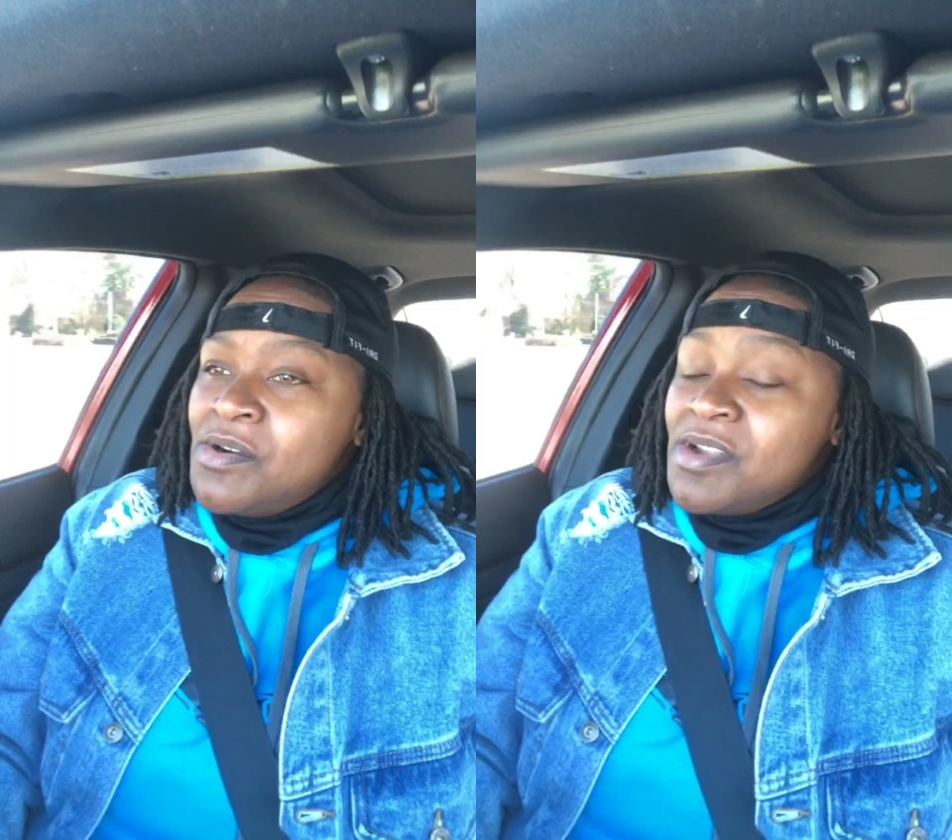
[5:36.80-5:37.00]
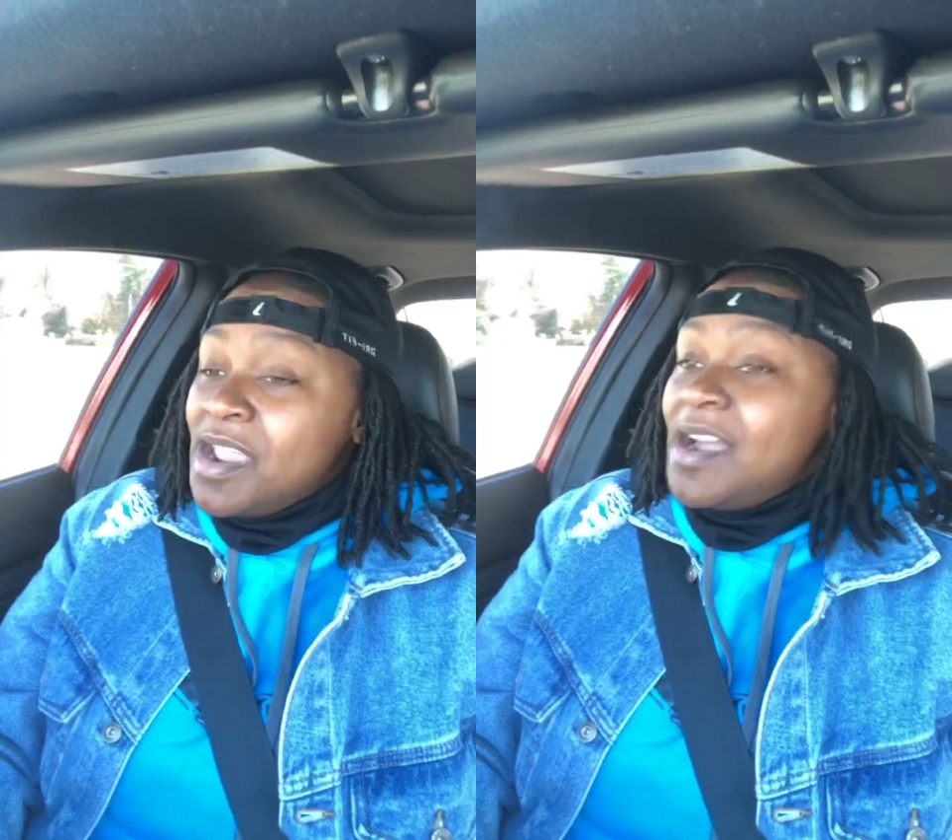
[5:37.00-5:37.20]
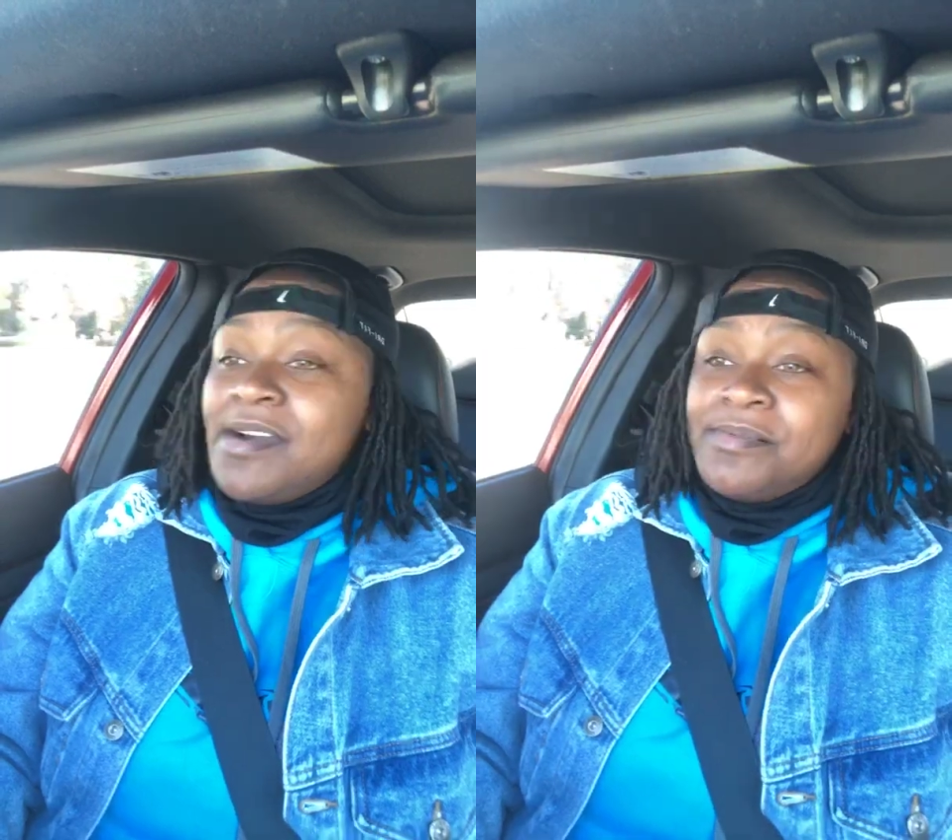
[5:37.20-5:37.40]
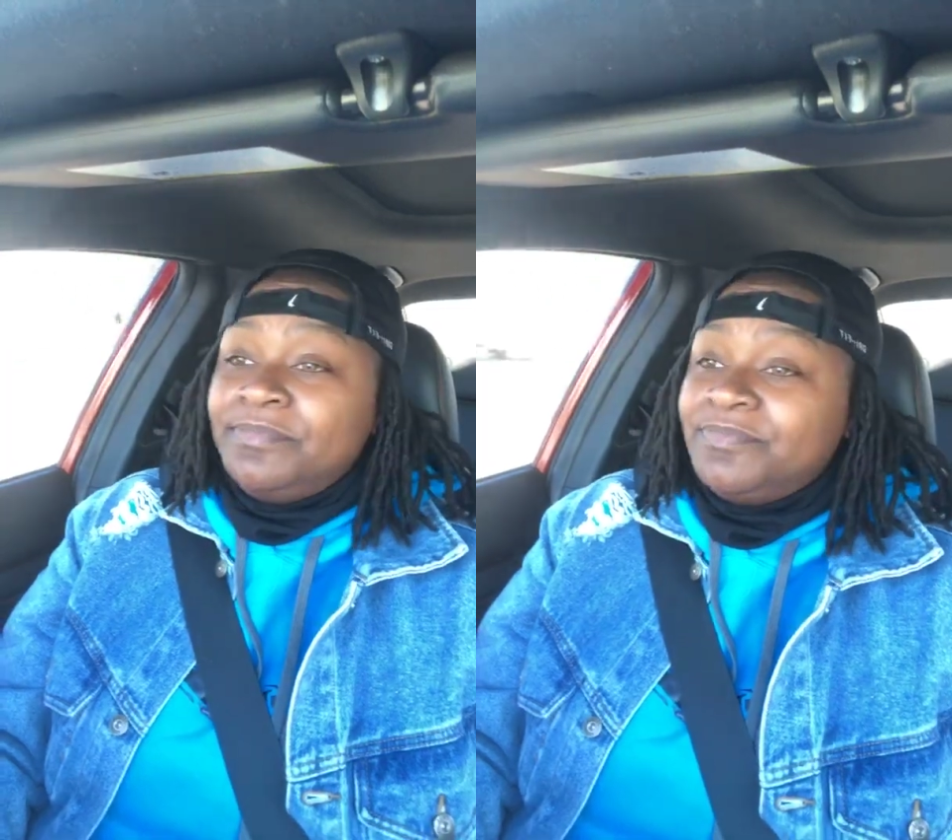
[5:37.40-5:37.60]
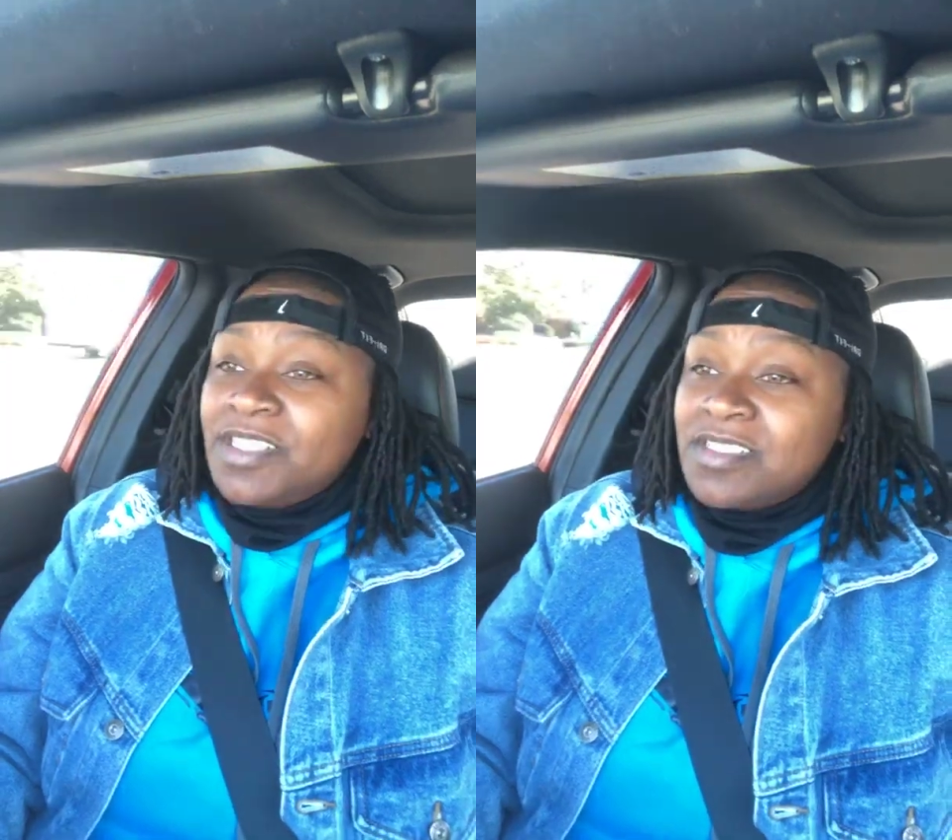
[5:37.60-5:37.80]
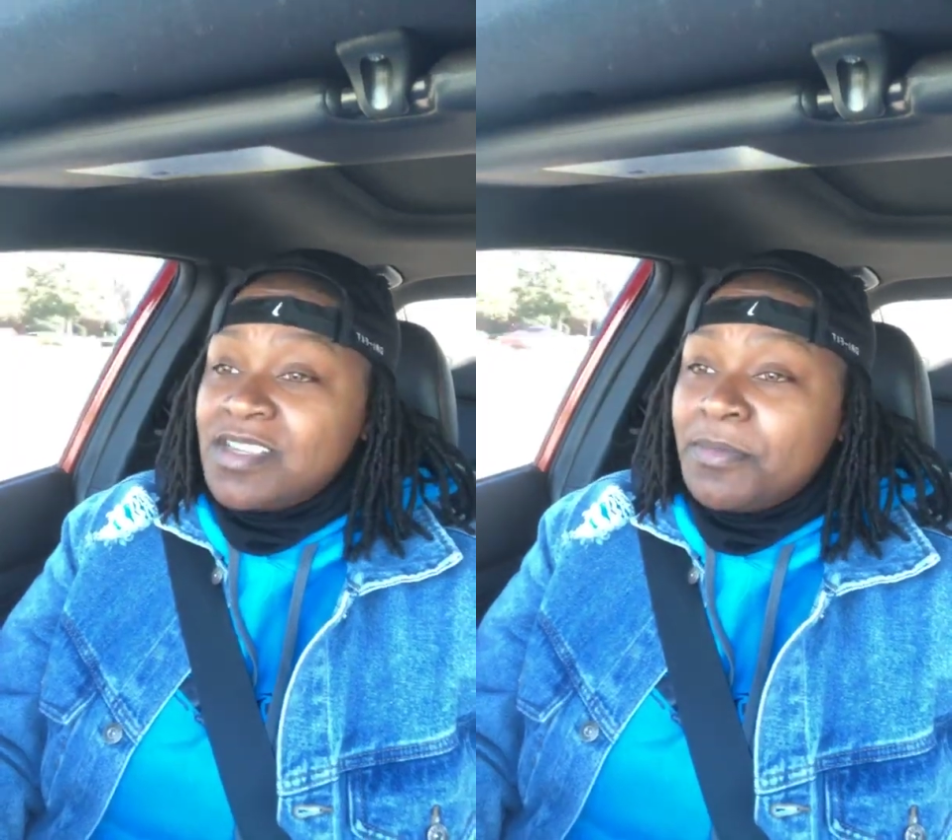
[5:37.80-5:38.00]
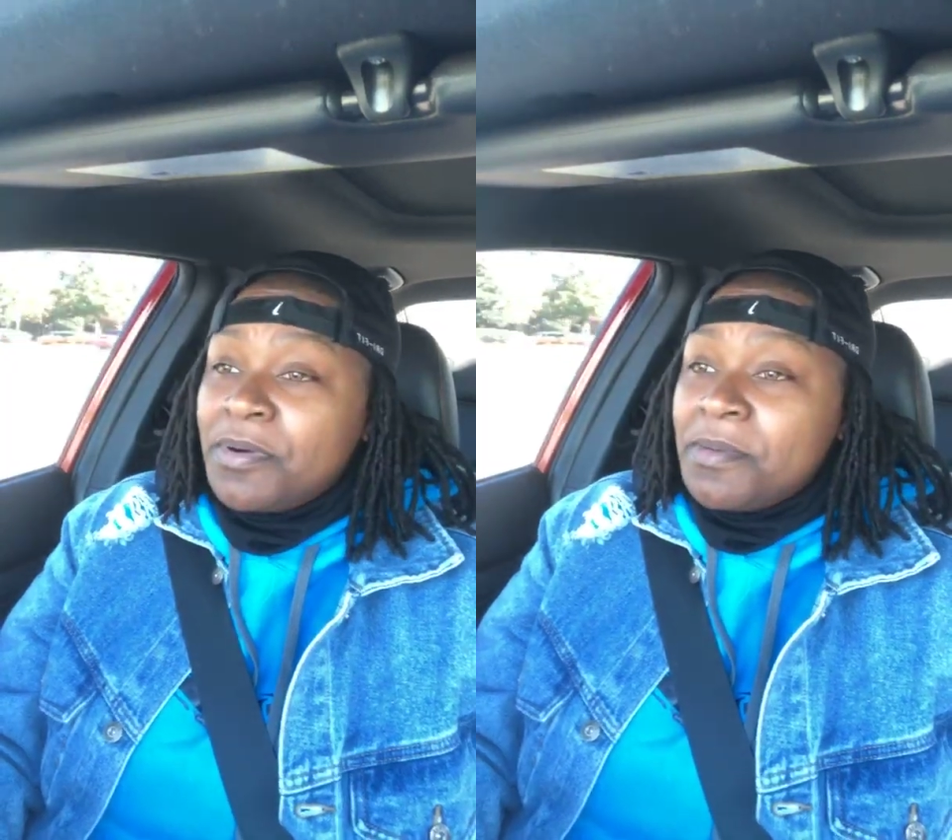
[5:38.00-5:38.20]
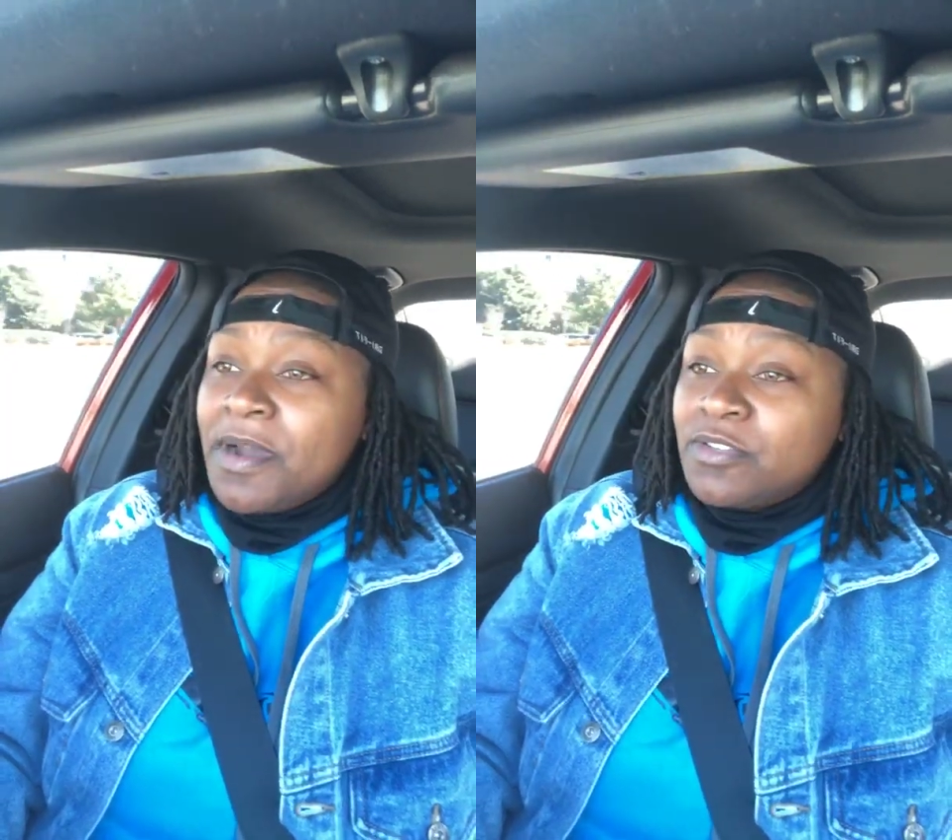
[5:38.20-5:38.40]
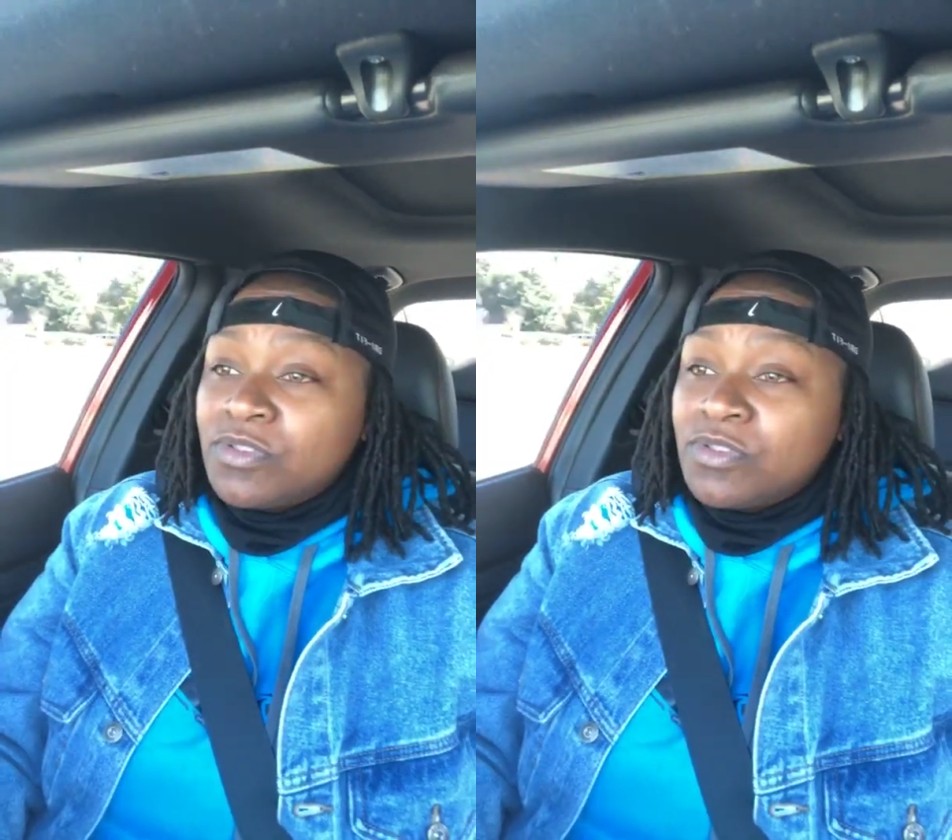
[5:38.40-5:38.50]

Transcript: Yeah, that's it pretty much.